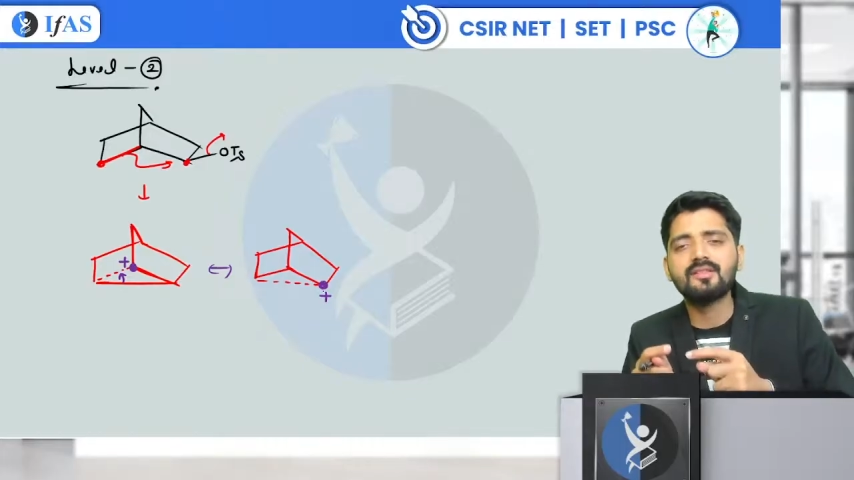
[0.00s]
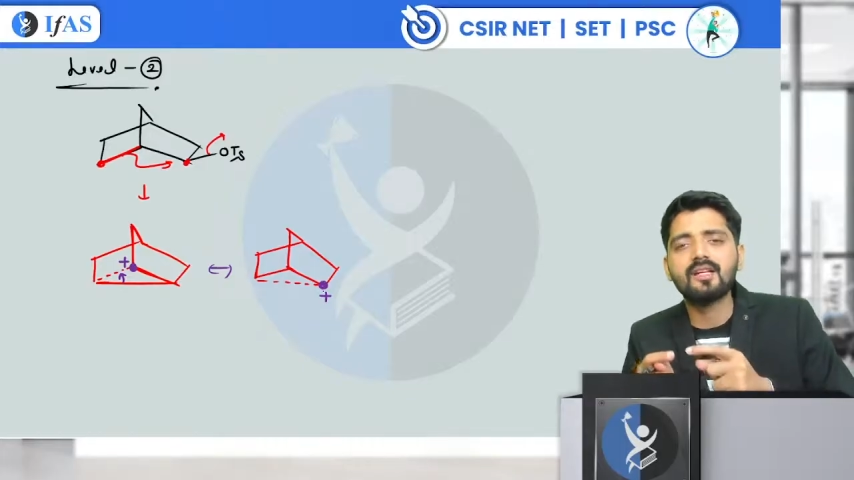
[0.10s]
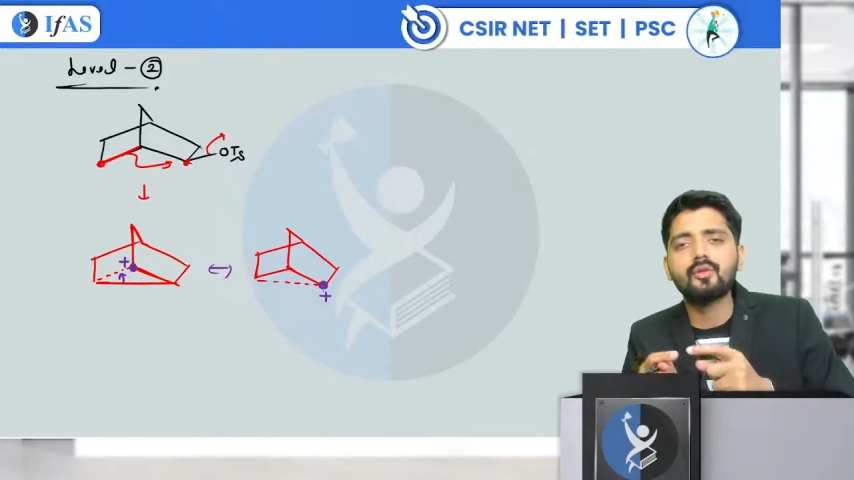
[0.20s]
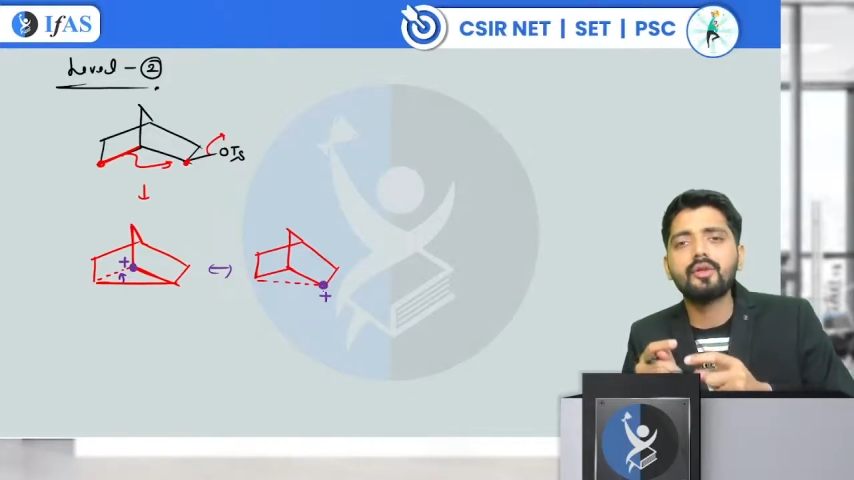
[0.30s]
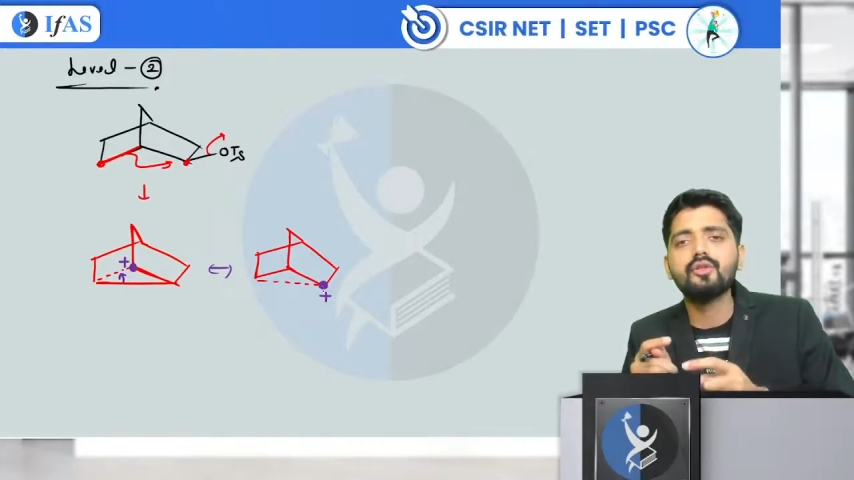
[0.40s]
are
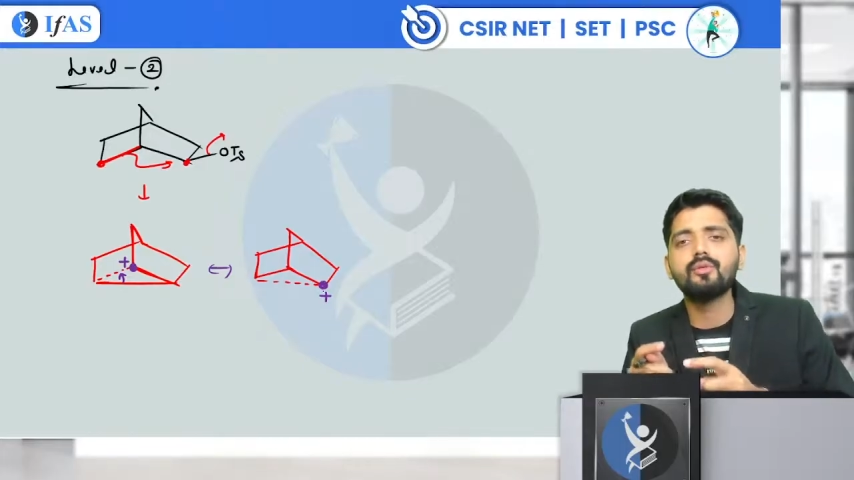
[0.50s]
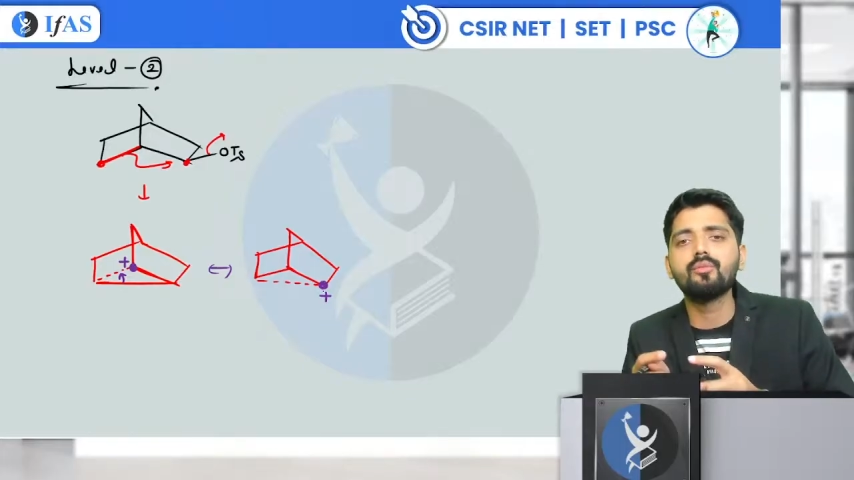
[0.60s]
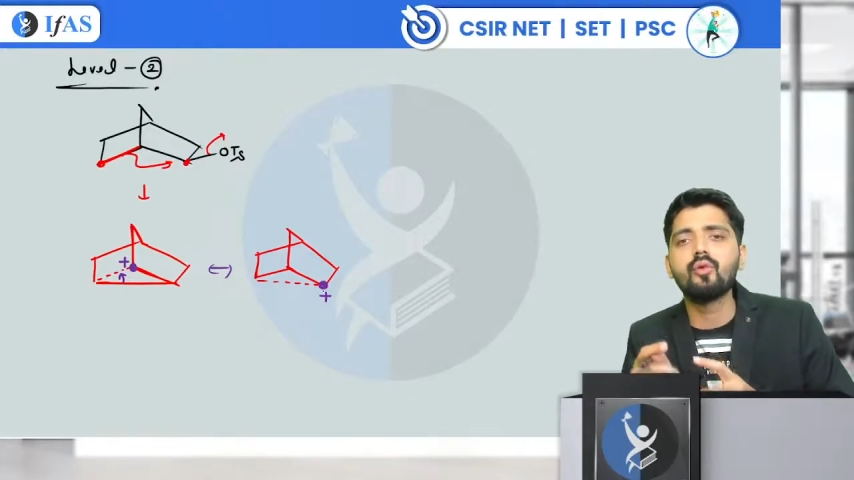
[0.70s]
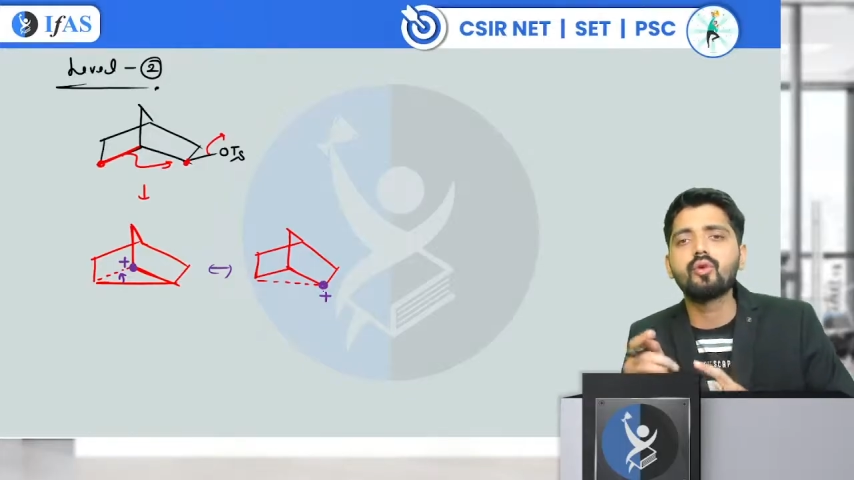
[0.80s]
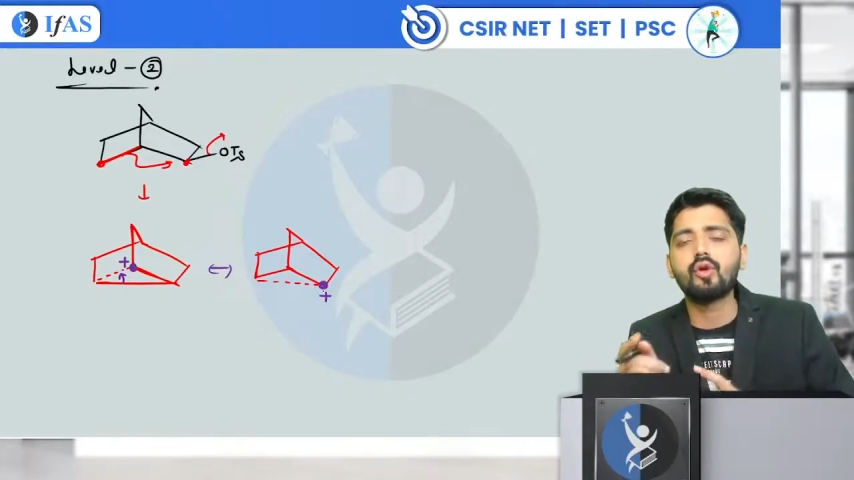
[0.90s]
going to be
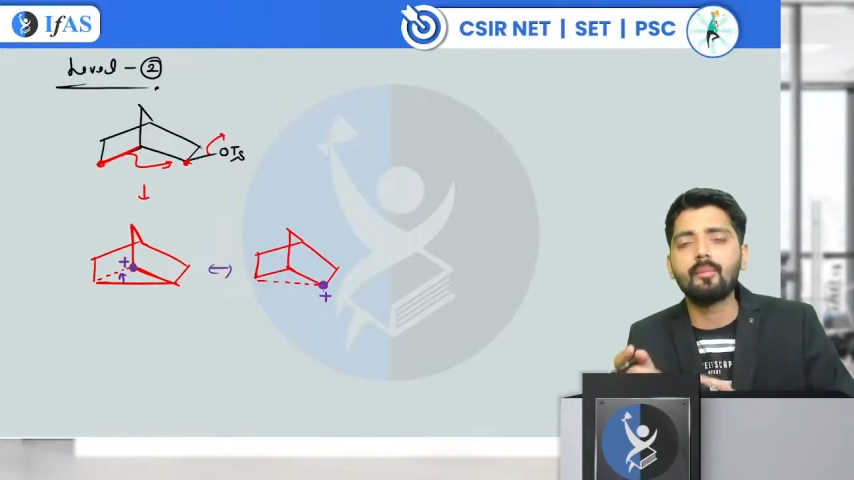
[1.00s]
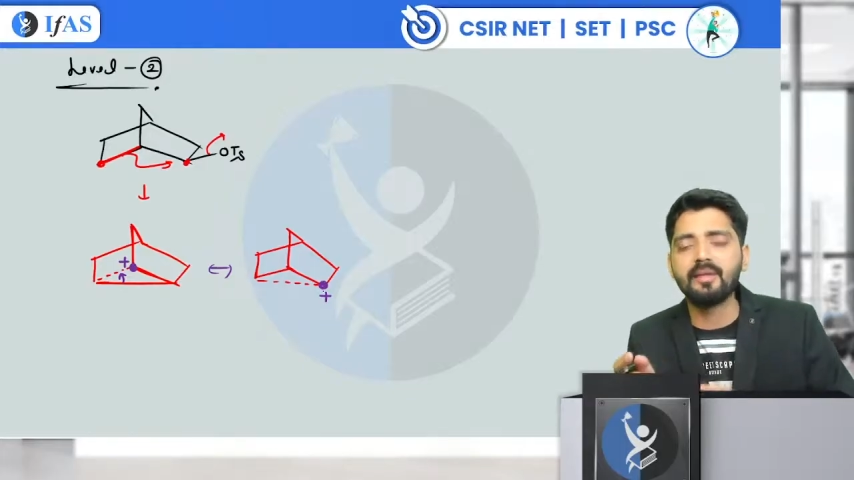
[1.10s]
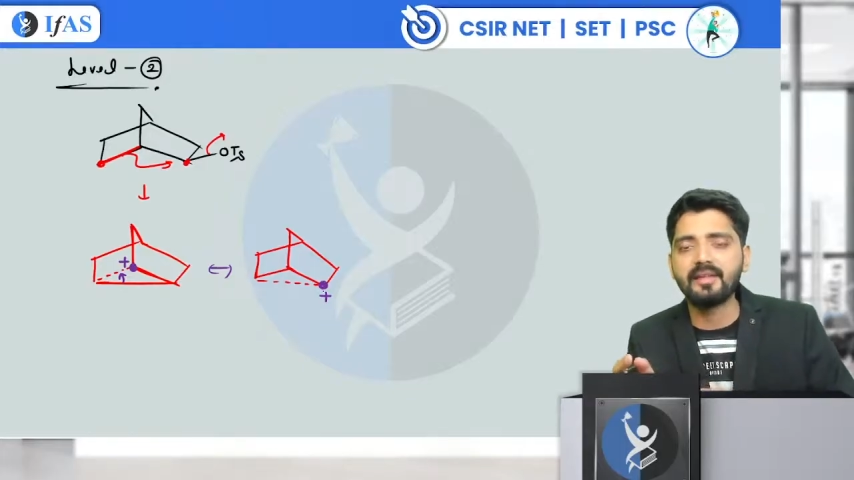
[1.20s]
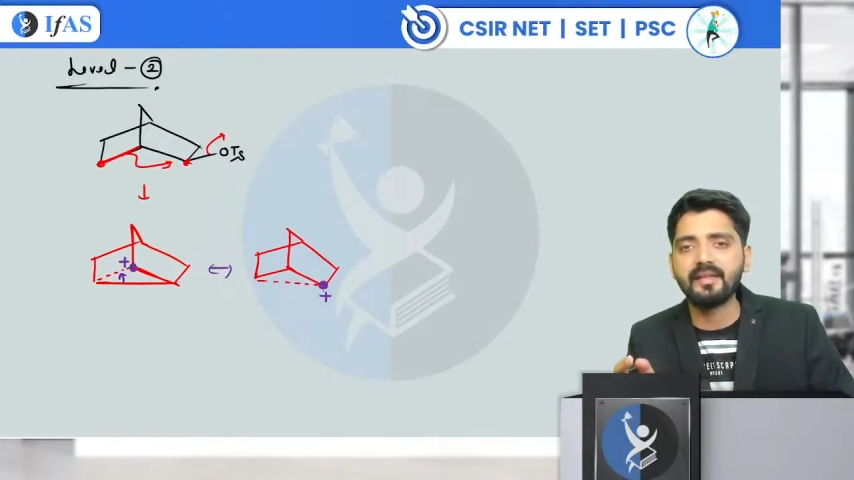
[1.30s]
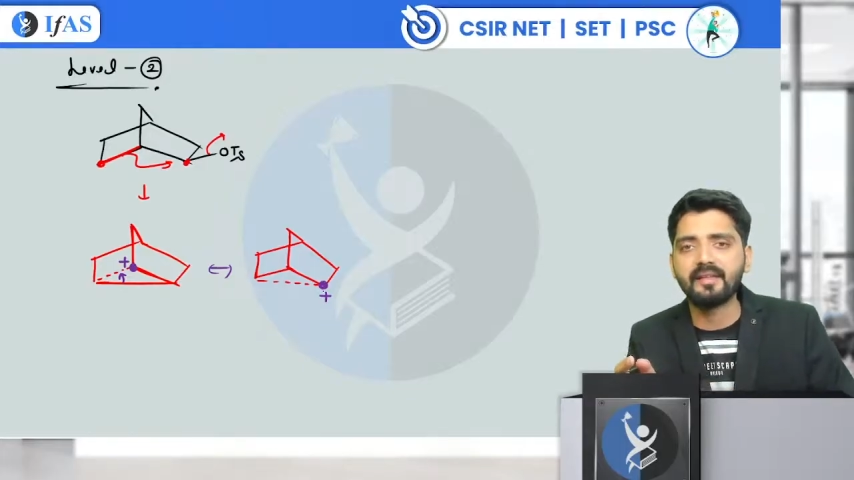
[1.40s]
more
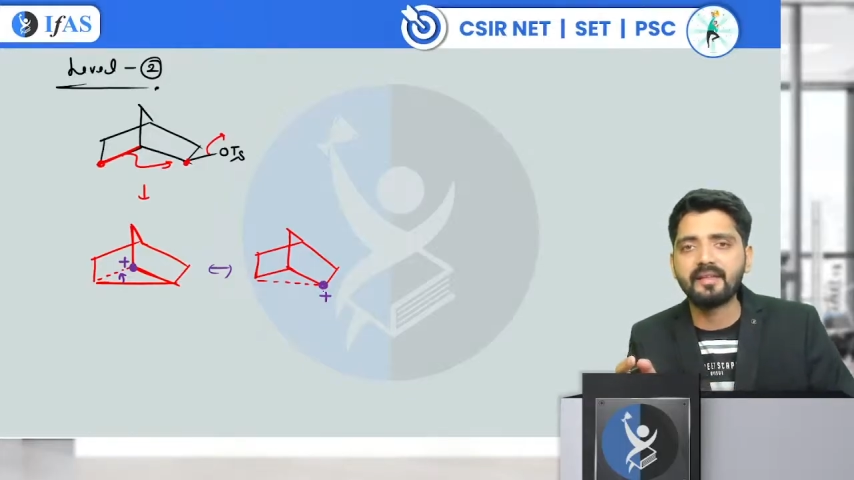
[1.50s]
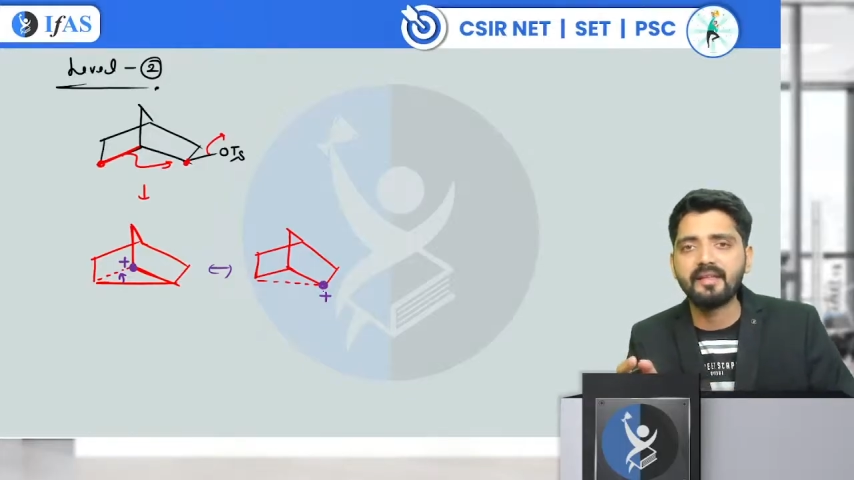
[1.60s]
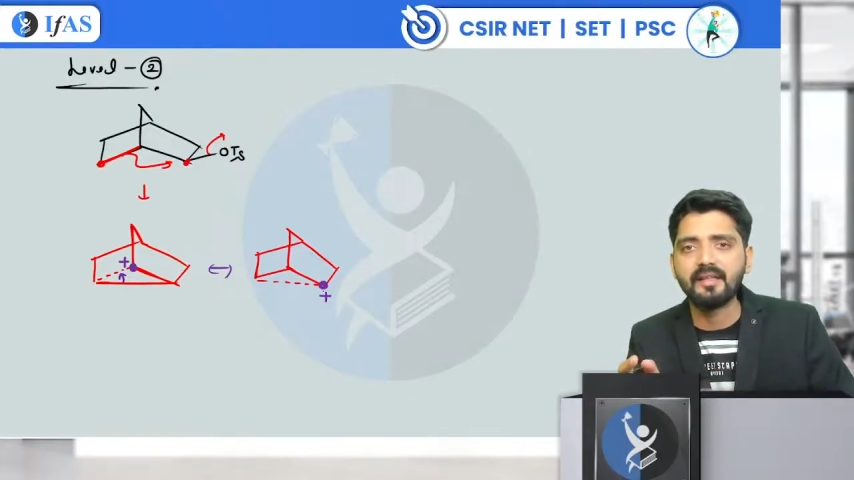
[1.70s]
complicated.